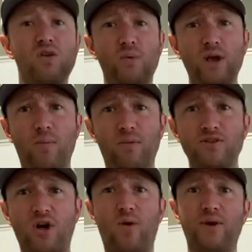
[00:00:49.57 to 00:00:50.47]
we
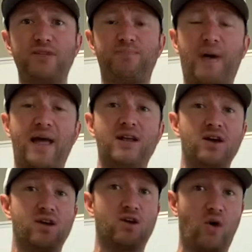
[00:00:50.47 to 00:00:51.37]
almost always bet
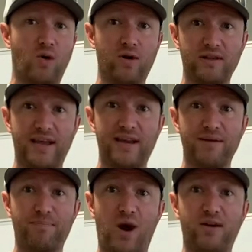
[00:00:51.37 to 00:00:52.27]

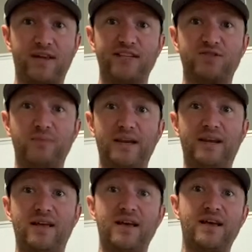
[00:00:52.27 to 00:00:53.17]
correlating parlays,
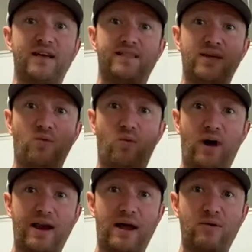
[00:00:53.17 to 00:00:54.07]
meaning that
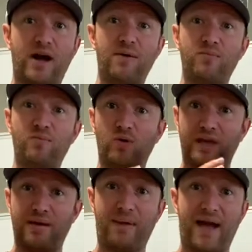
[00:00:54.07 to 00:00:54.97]
one outcome will
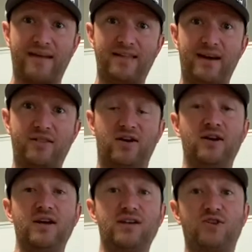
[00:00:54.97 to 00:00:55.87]
impact the other.
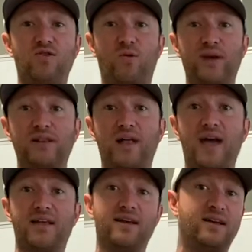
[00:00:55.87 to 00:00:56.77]
So if we
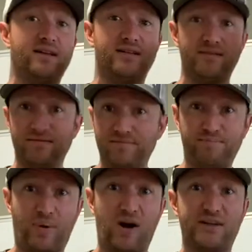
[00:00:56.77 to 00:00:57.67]
like
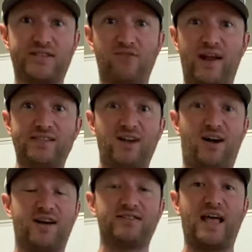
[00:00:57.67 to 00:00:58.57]
Boston Red
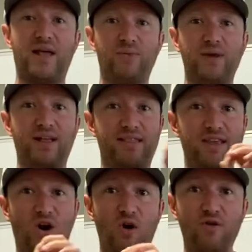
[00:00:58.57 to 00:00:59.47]
Sox and we like
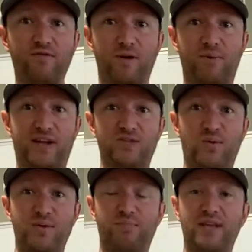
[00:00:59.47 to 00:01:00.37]
the over because
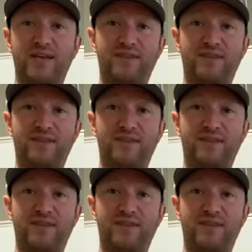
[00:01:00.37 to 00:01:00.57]
we believe